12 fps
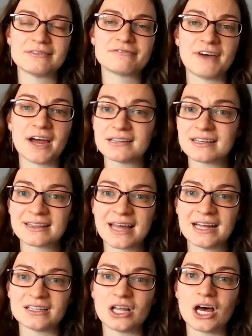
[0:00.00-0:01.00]
filing
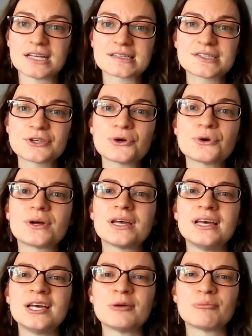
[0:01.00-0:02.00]
that lawsuit,
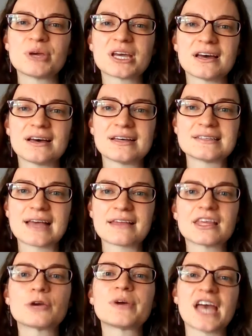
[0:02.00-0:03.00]
because I
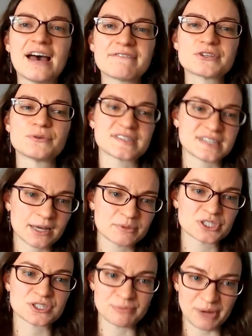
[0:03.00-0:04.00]
think we have to
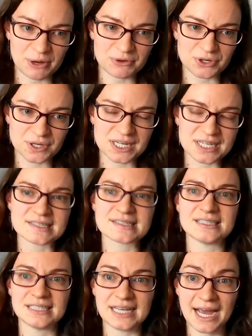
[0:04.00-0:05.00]
establish the boundaries
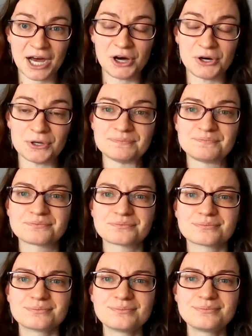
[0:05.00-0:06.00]
now
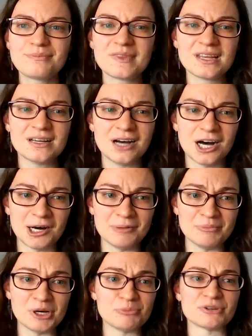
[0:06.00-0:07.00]

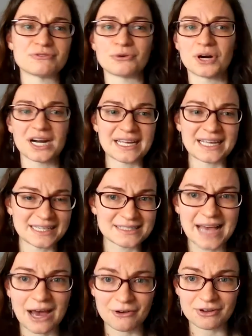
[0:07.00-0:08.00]
before it gets
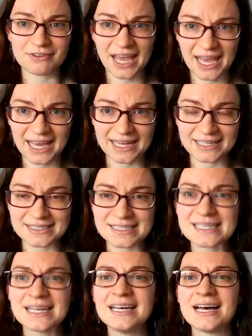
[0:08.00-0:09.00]
out of hand.
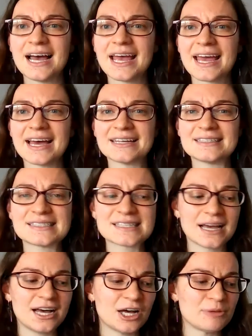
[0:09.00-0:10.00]
And
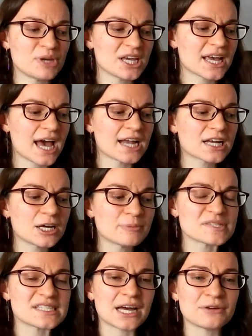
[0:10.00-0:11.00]
it kind of
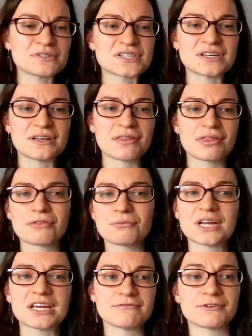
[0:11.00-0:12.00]
comes down to
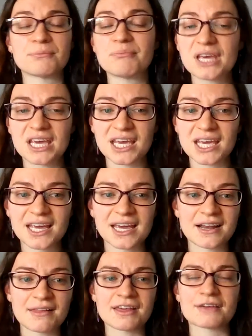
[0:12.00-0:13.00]
three, for me, and
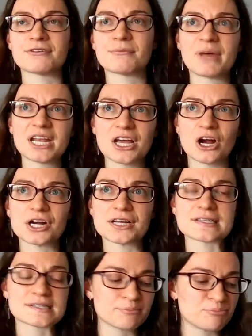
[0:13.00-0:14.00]
I think for many
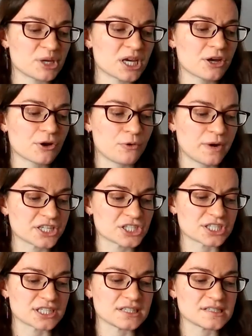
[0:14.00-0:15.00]
artists, big
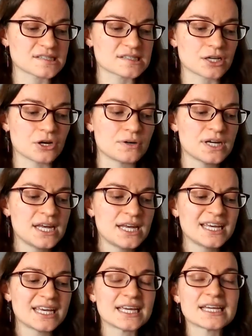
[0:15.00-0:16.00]
questions. So
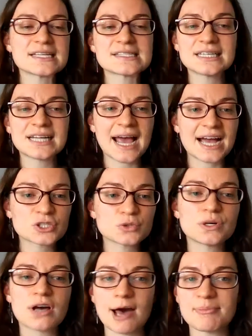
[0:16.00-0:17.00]
is it actual
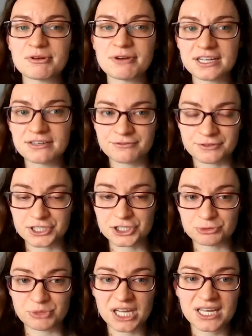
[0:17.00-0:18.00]
copyright
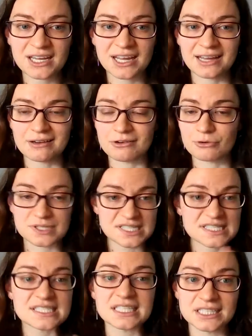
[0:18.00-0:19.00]
infringement and or
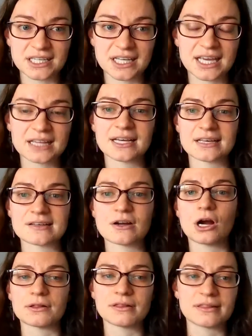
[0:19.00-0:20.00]
stealing? Like,
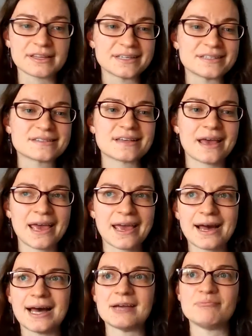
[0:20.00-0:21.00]
are these AI